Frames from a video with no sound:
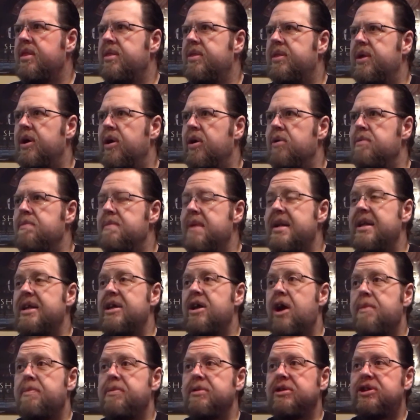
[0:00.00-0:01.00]
There are many
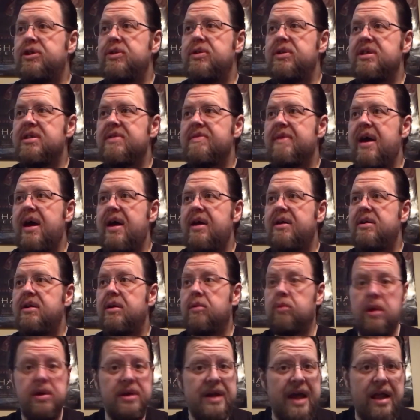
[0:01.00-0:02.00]
opportunities I've had
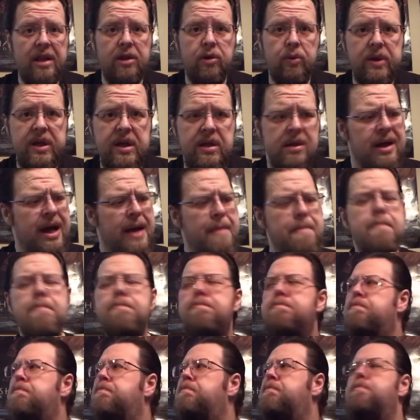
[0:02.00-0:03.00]
around Halloween.
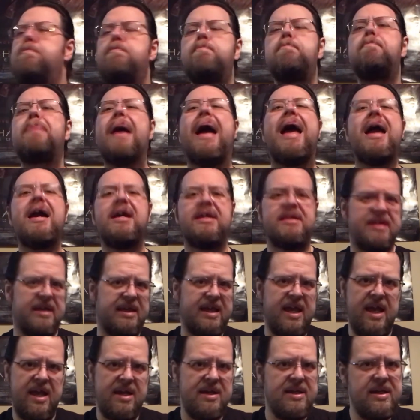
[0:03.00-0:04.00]
Bags of
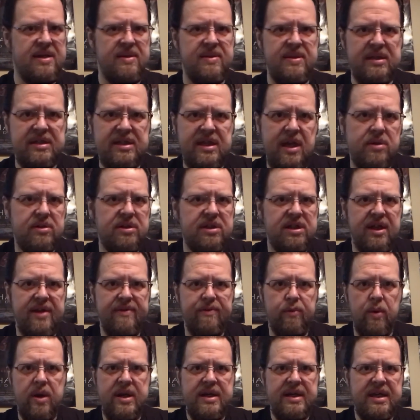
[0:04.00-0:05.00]
candy in this house to give
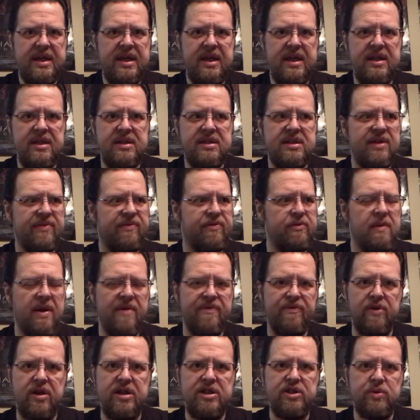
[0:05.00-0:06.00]
away to kids and for my
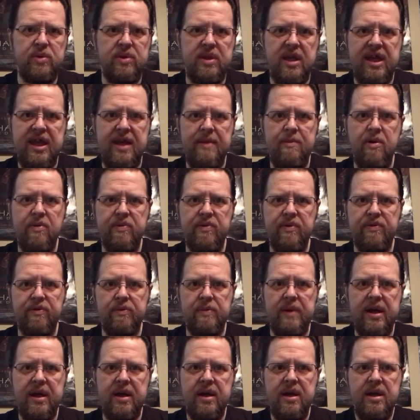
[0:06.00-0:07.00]
friends when they came over for
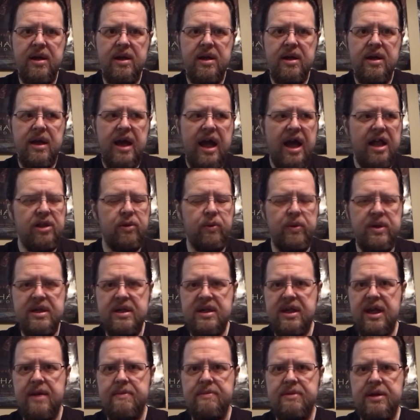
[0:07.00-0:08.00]
my Halloween
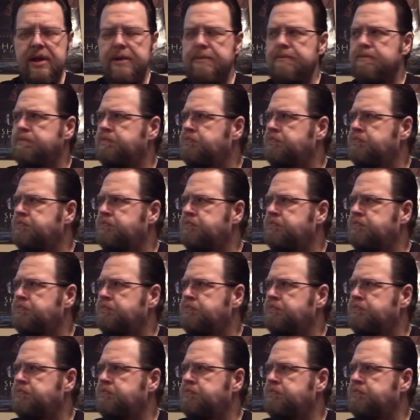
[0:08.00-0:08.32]
game night.